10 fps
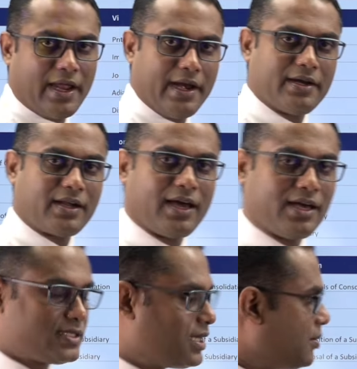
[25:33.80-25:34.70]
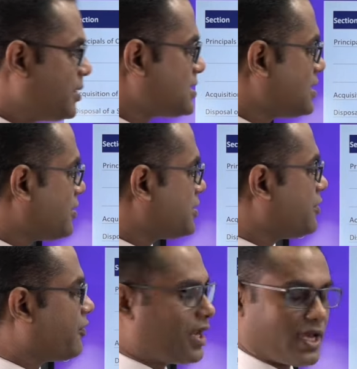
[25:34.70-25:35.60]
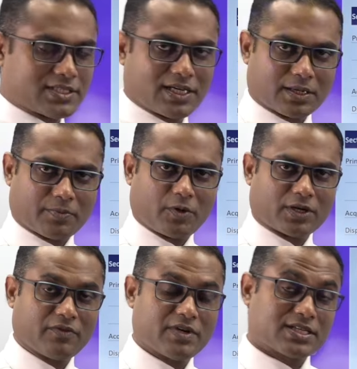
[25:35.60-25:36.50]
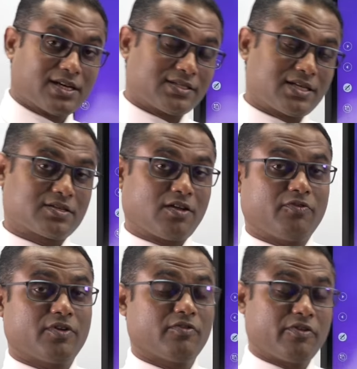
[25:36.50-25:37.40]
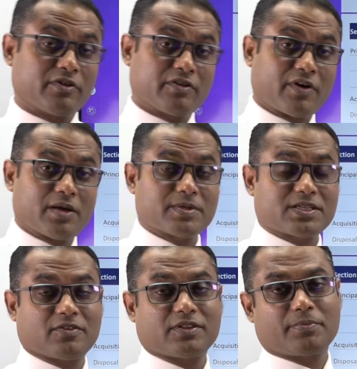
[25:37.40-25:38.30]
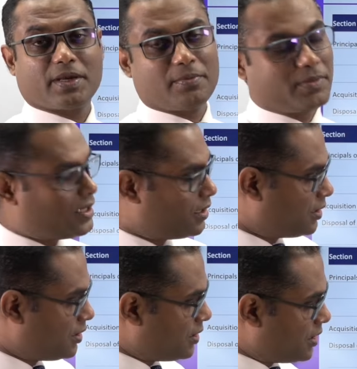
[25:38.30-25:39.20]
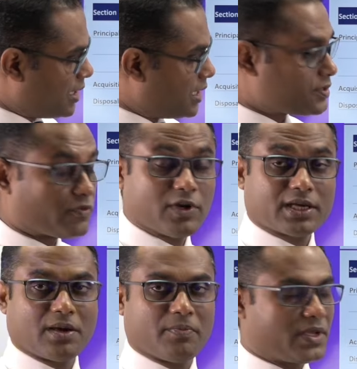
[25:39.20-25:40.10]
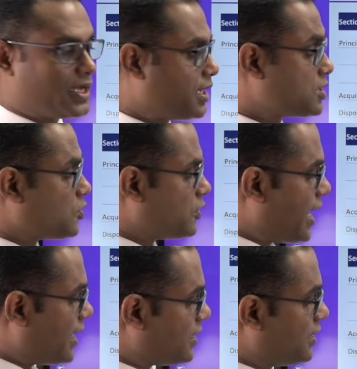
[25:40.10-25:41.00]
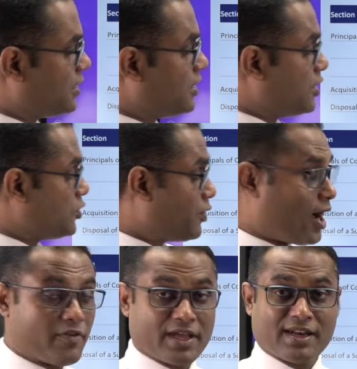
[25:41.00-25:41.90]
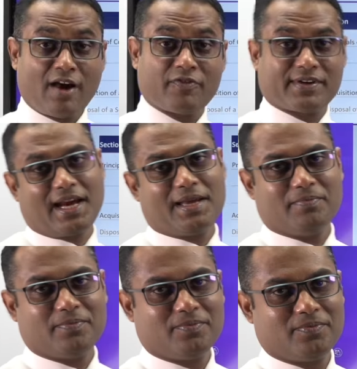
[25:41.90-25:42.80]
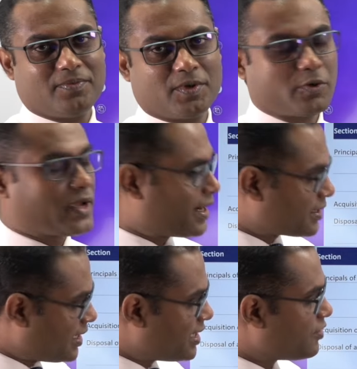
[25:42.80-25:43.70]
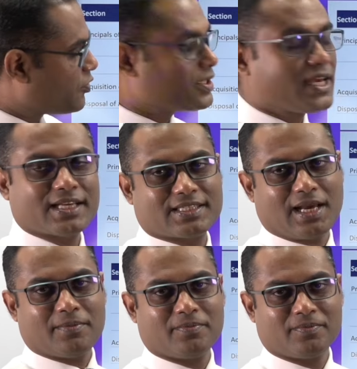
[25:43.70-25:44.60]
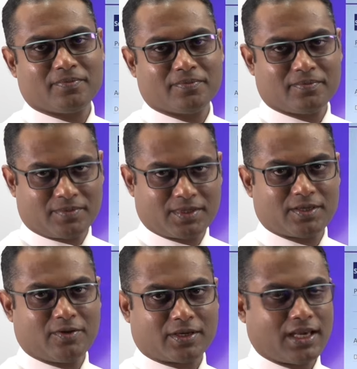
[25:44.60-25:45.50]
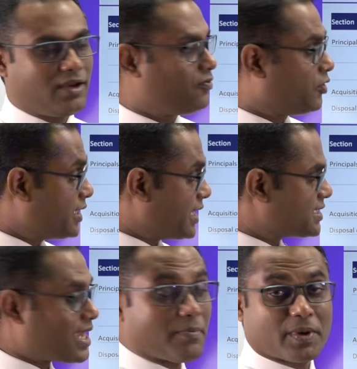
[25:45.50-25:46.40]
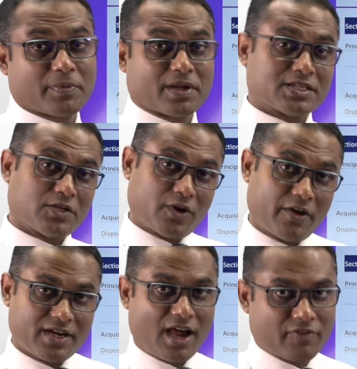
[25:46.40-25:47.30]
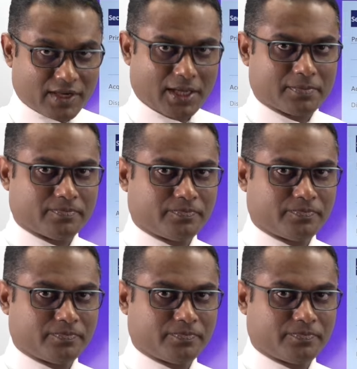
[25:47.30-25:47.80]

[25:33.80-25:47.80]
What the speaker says: entire syllabus in terms of financial reporting, which consists of 55% of the paper, is fully completed so that you have enough time to get ready for the exam. Okay, for the exam preparation, you have enough time.